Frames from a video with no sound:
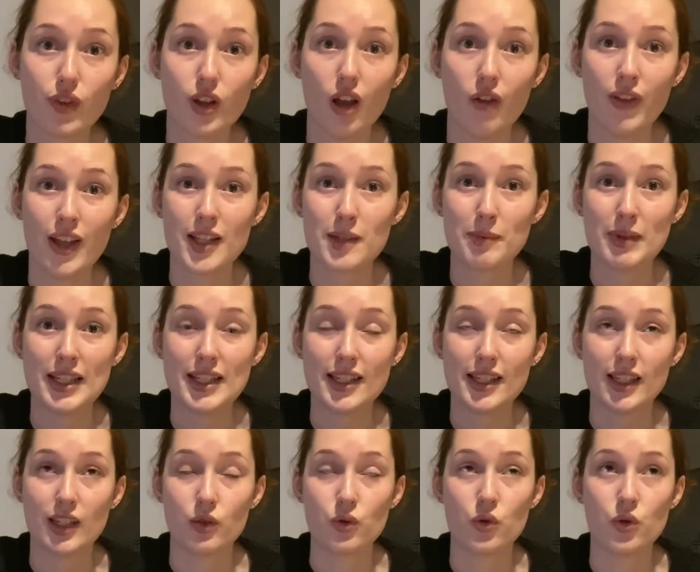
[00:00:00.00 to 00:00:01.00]
that's
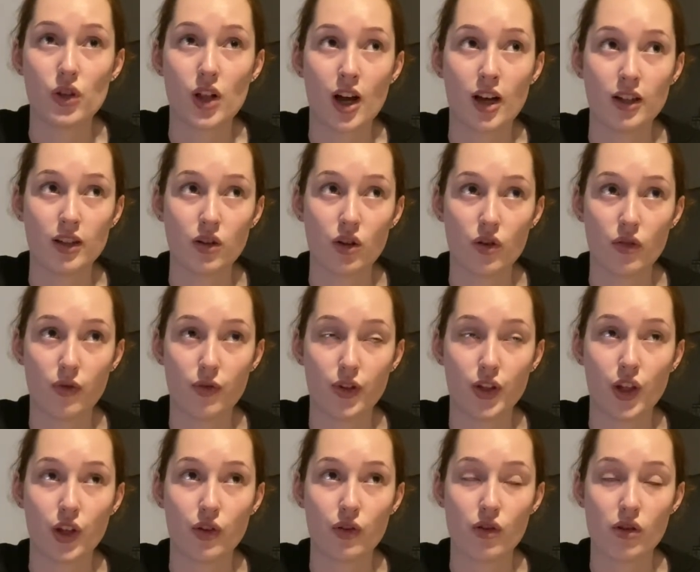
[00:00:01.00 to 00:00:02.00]
basically all I got for
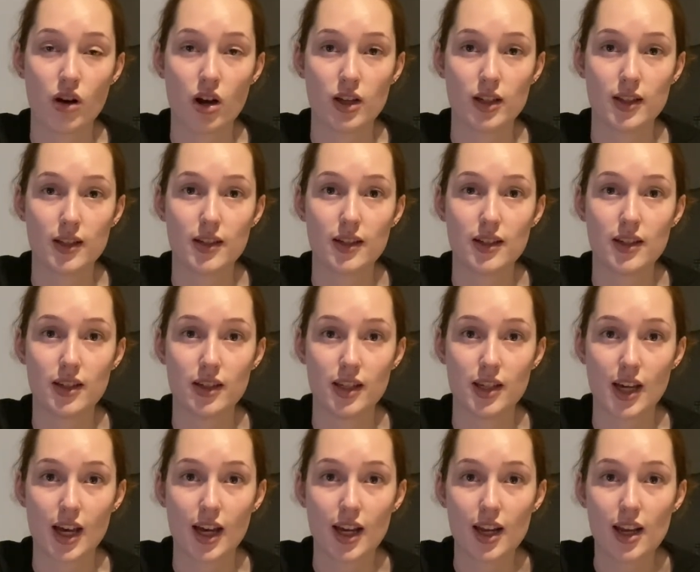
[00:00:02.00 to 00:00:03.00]
you guys
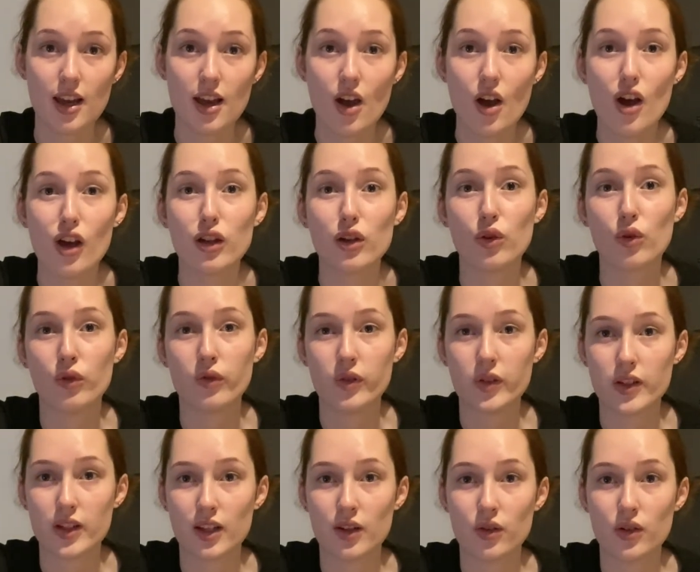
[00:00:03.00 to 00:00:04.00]
today. You're
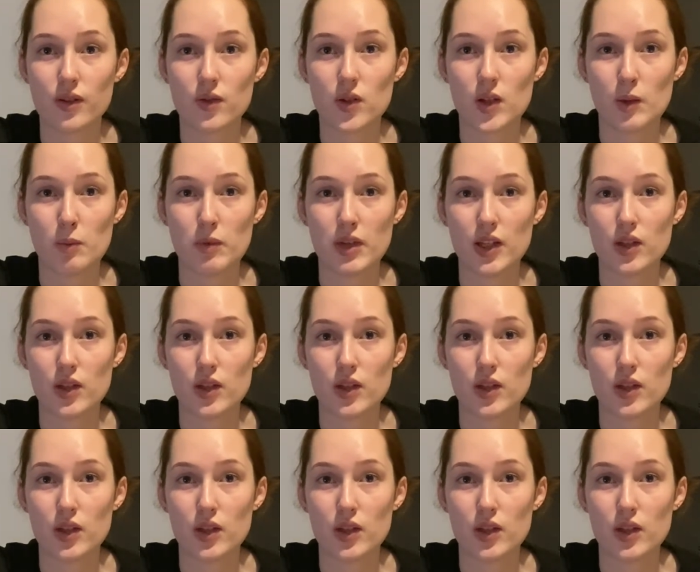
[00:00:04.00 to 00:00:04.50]
obviously gonna see me